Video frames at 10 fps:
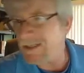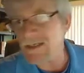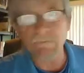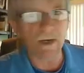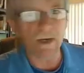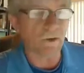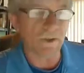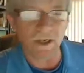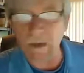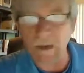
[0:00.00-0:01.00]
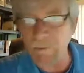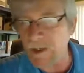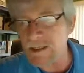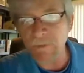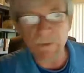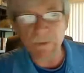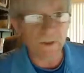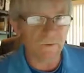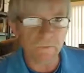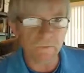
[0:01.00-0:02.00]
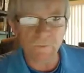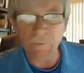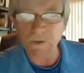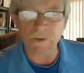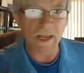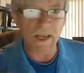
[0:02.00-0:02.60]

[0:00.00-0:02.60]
It doesn't matter what topic it is. Maybe you're